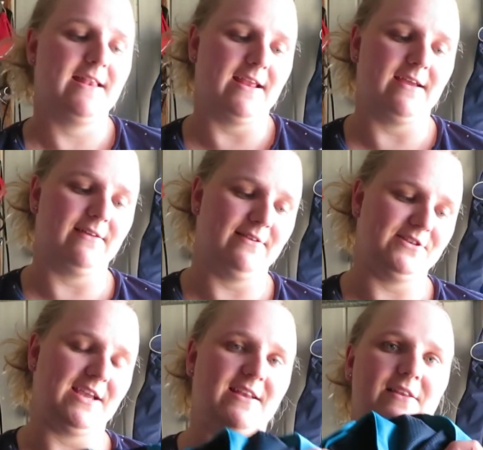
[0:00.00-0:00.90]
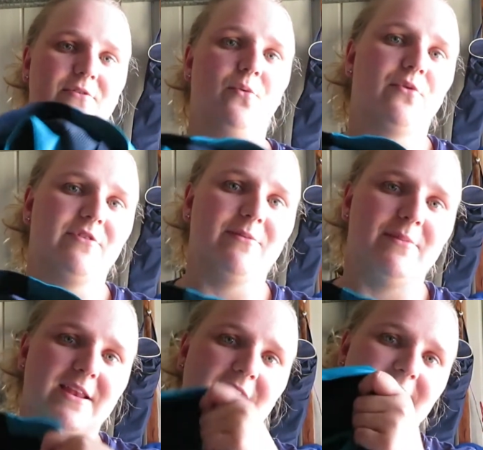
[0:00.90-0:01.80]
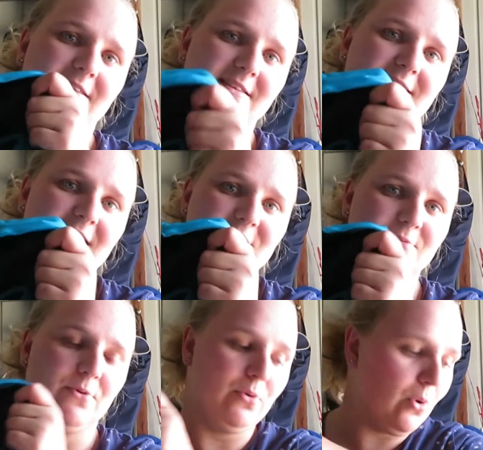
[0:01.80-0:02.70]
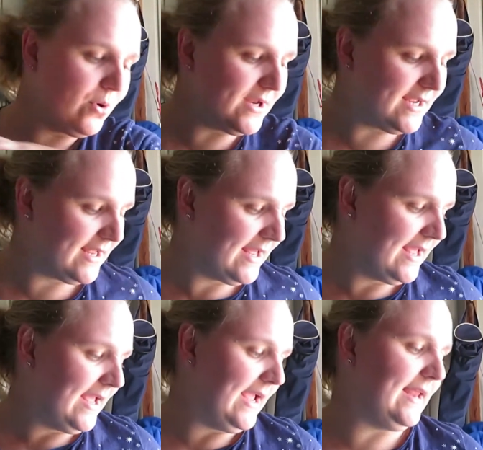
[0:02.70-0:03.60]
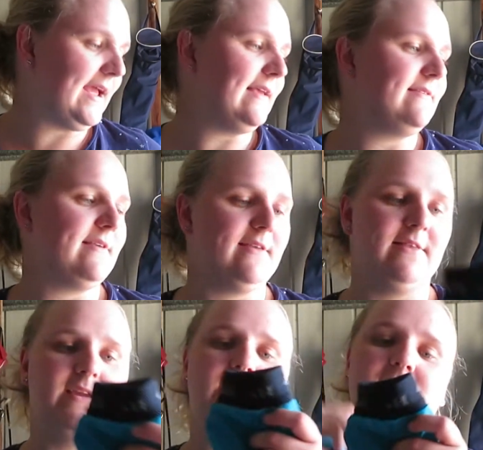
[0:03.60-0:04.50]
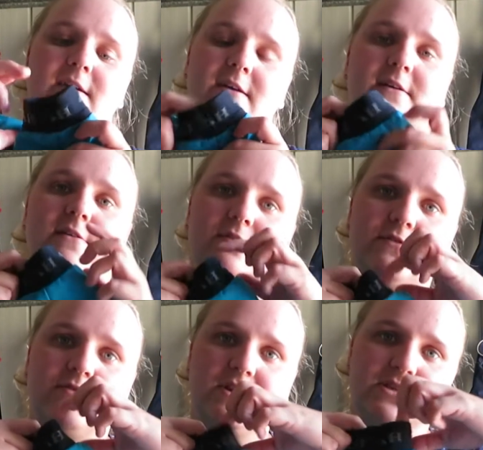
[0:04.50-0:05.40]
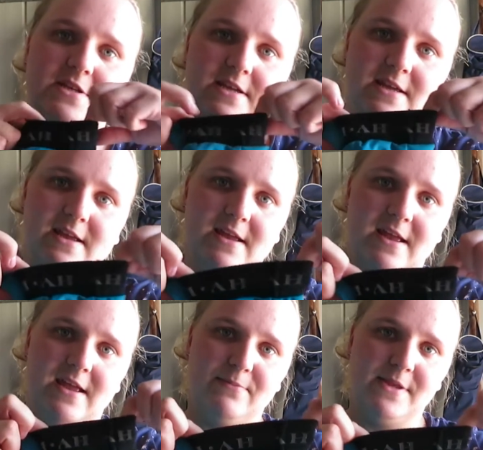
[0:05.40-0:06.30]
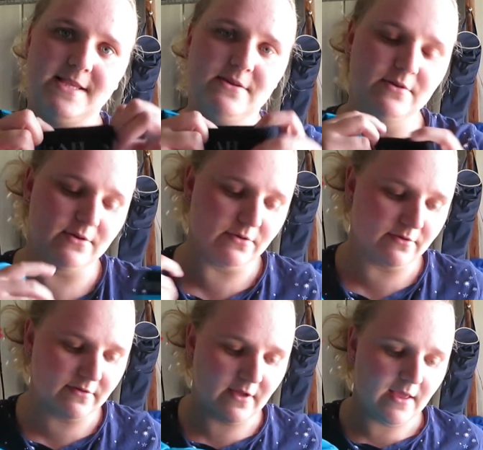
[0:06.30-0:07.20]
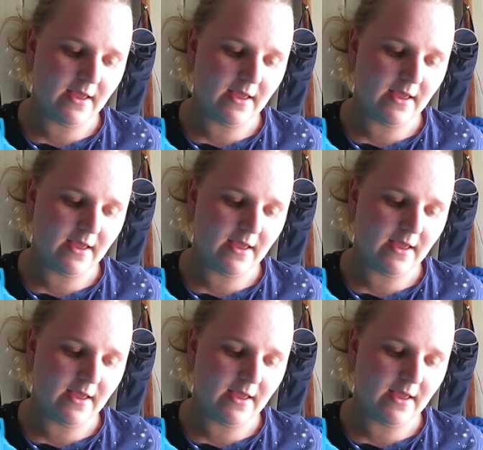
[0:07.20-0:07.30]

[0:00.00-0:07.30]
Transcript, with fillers: now this jacket is awesome. It has a detachable hoodie. It has the uh, stretchy hand materials.